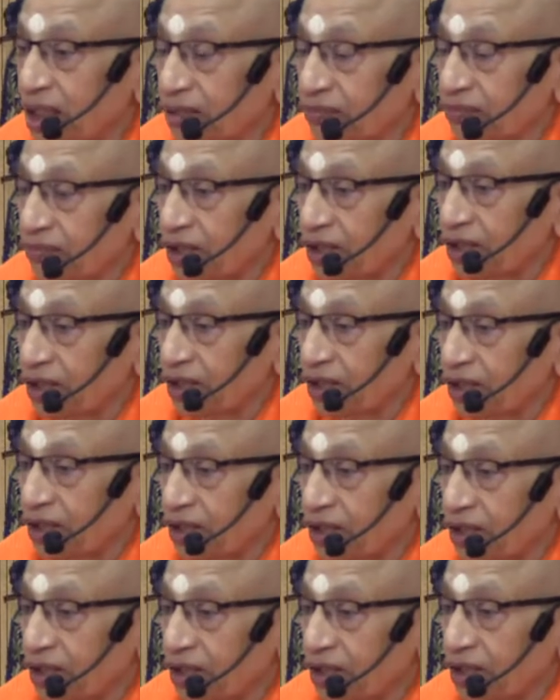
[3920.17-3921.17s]

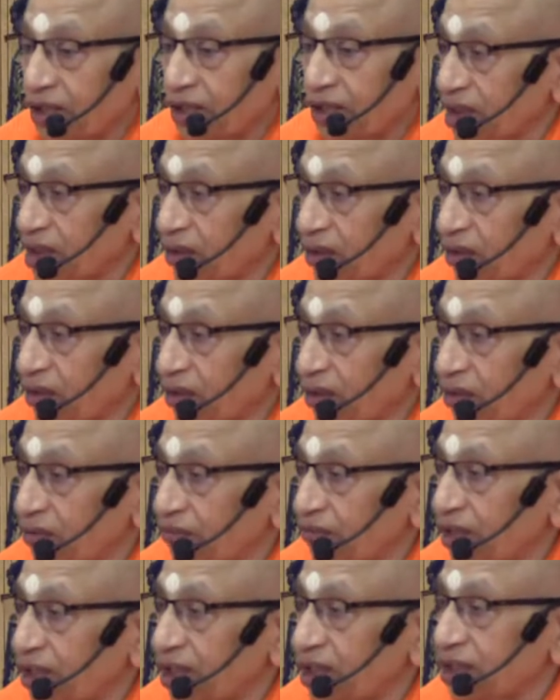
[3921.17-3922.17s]
Anatma is
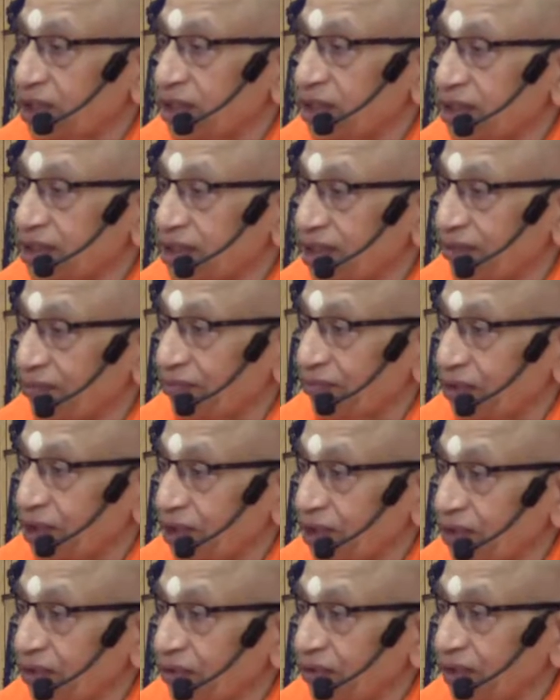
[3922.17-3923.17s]
created always an
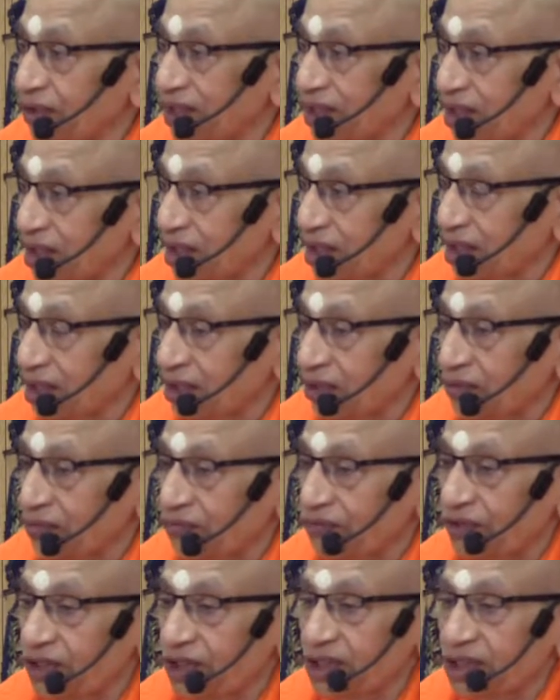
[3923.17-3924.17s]
assembly or
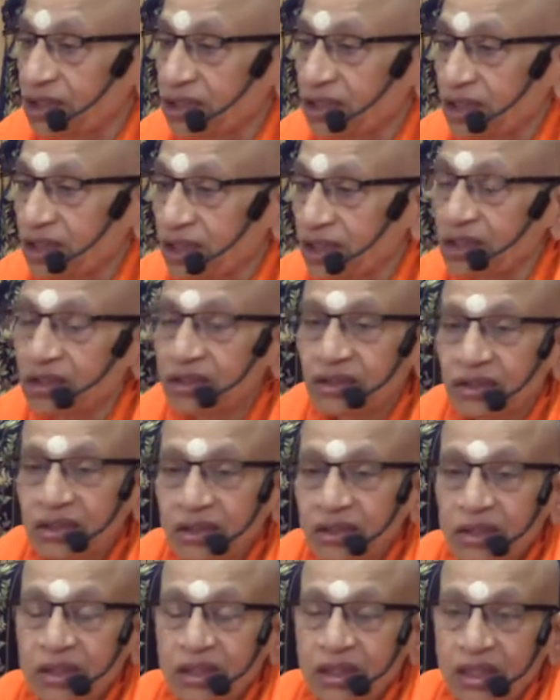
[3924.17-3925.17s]
aggregate of various
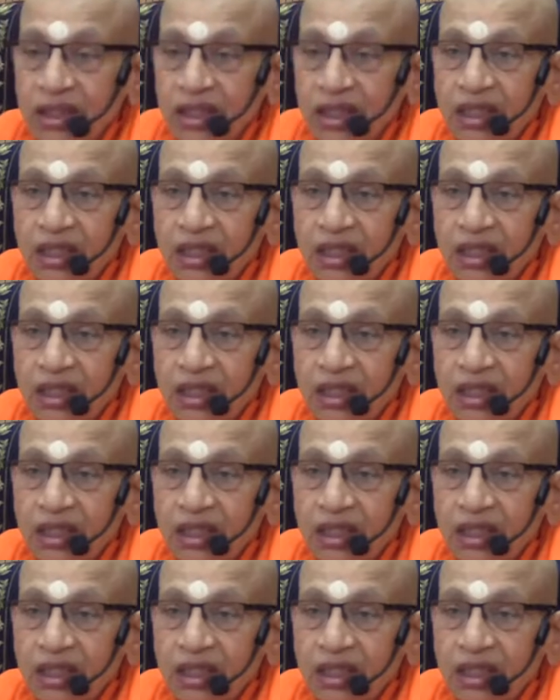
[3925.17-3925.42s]
things,